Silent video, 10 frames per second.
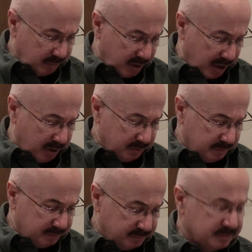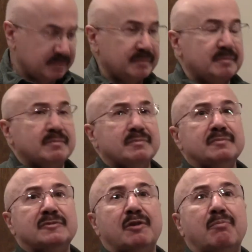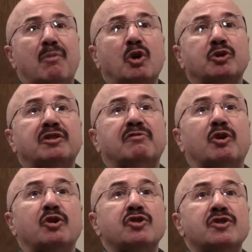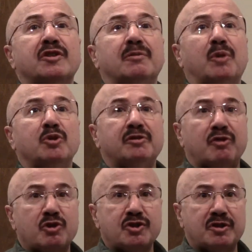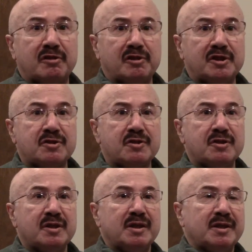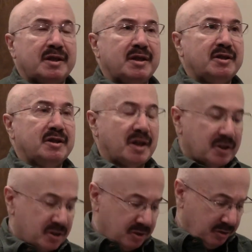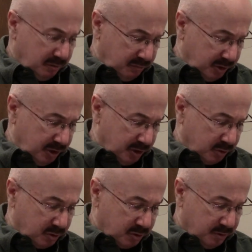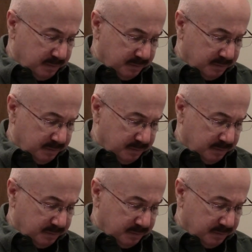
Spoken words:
about the multiverse and the multiverse theories in the next videos.